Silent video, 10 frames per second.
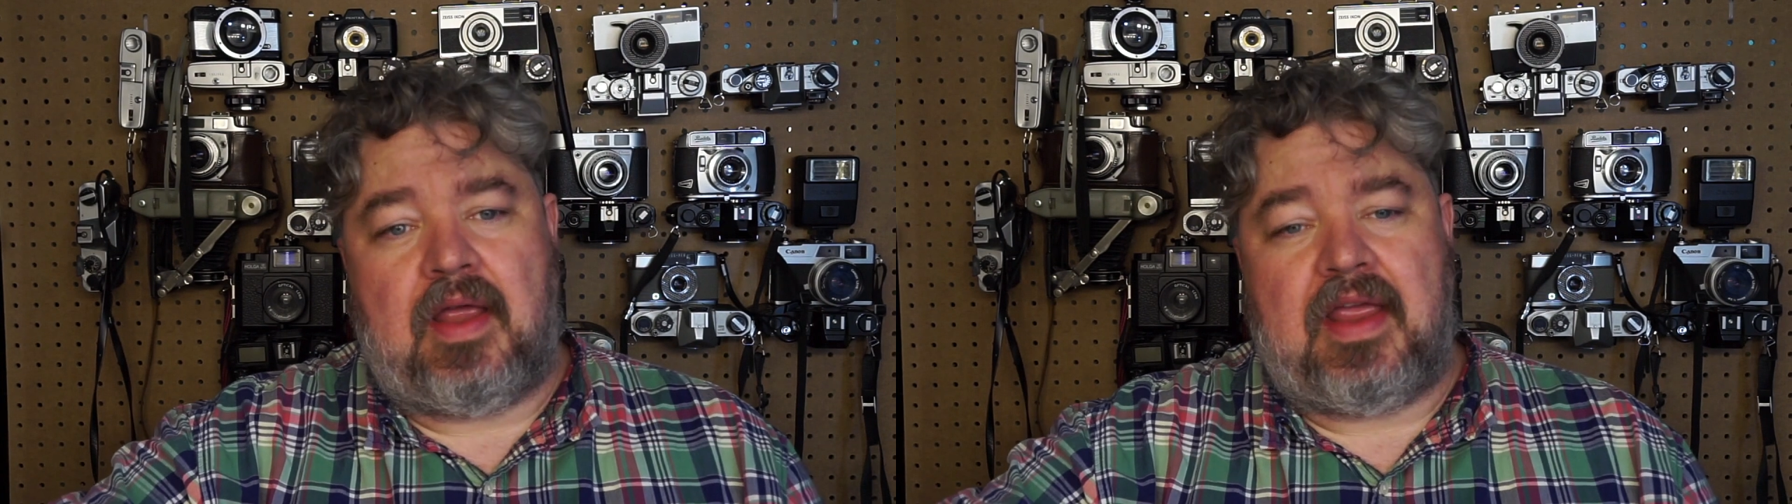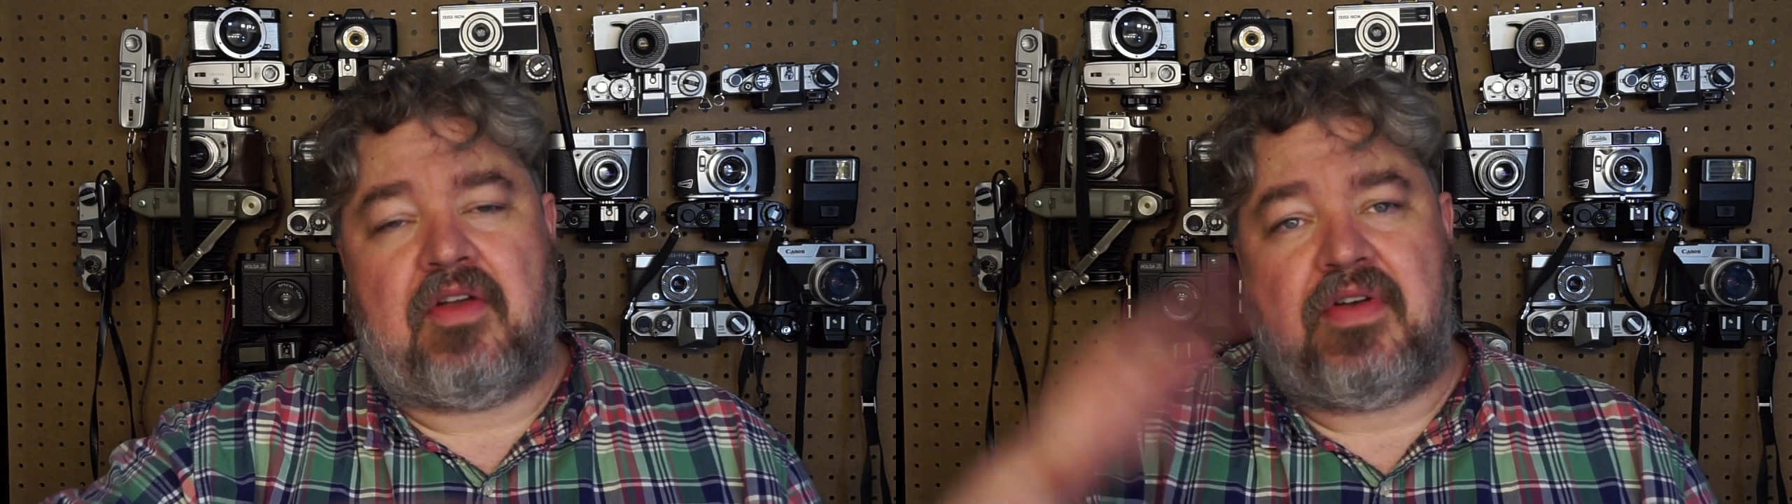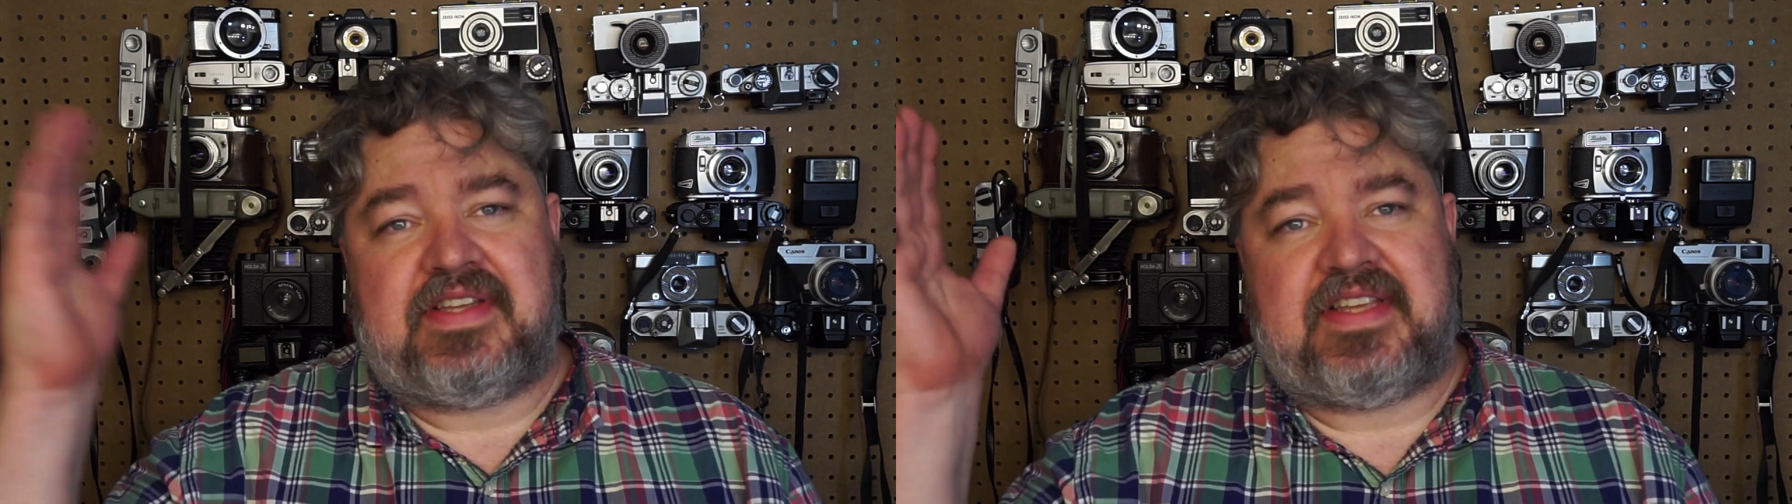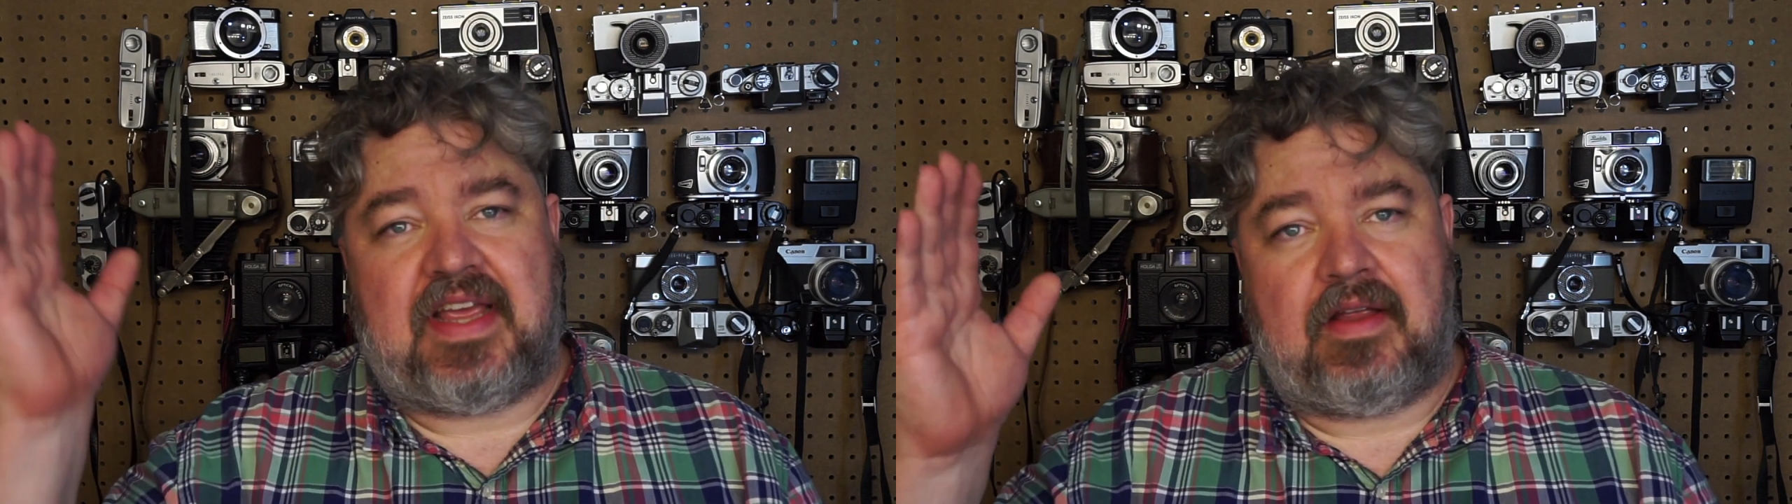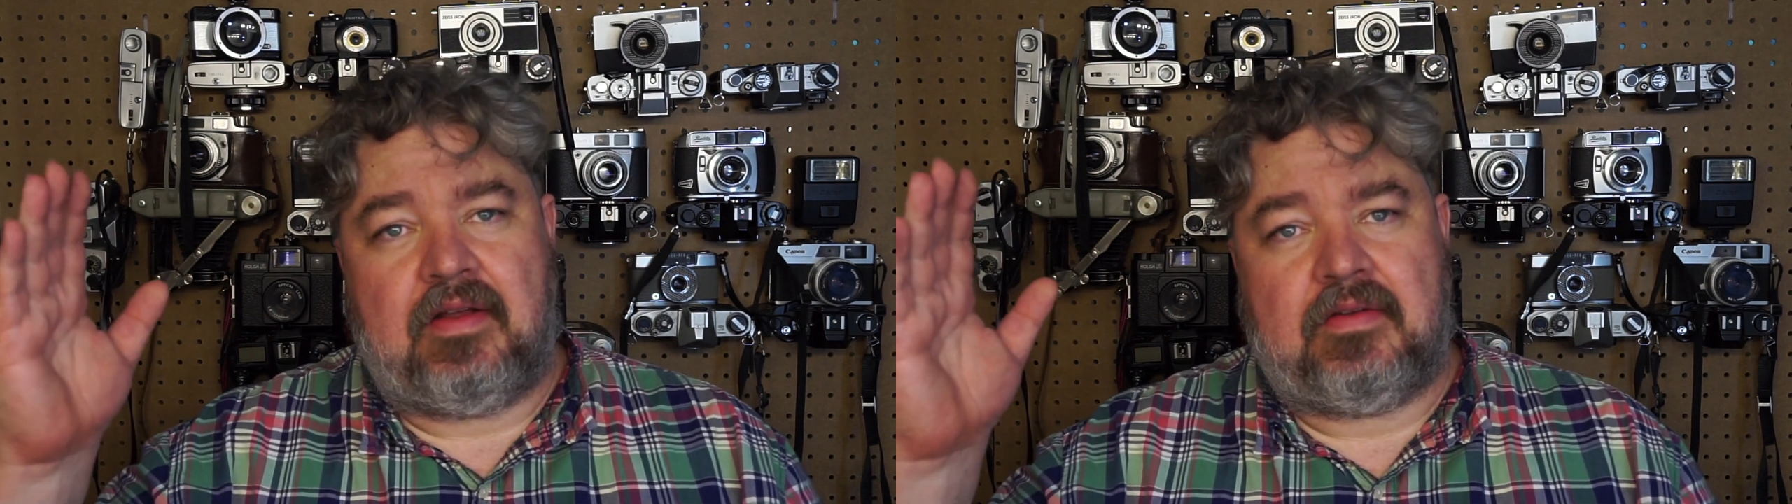
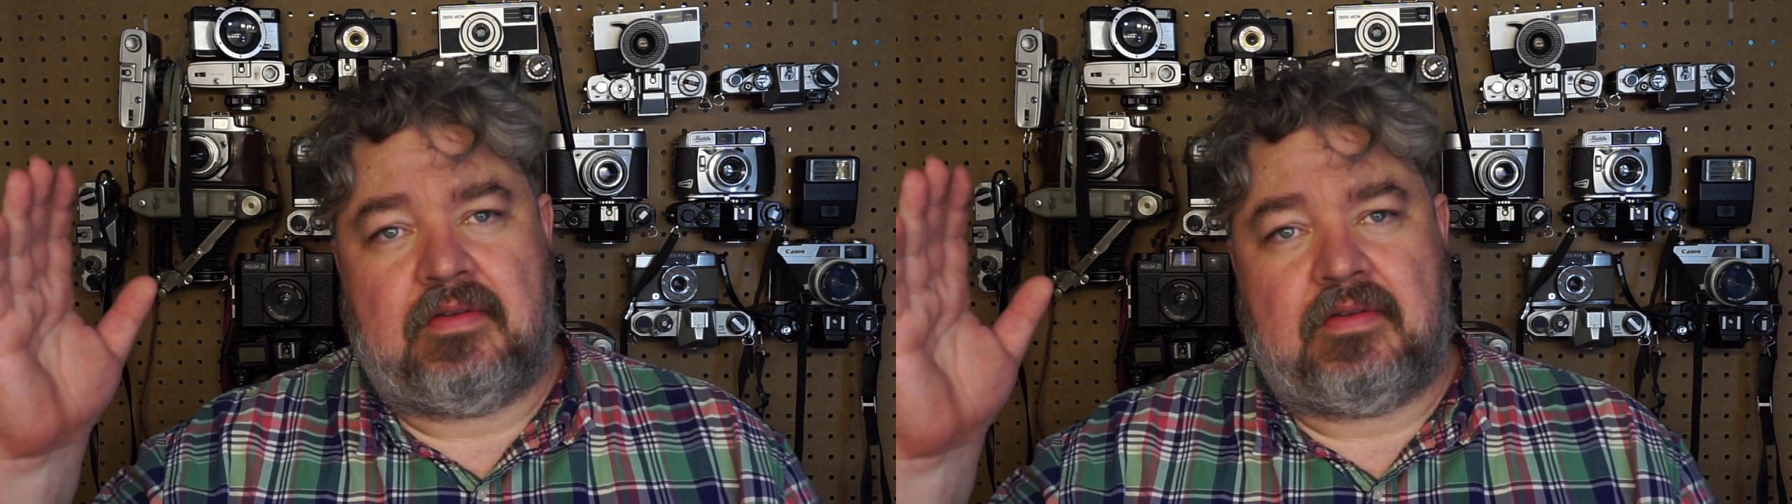increasing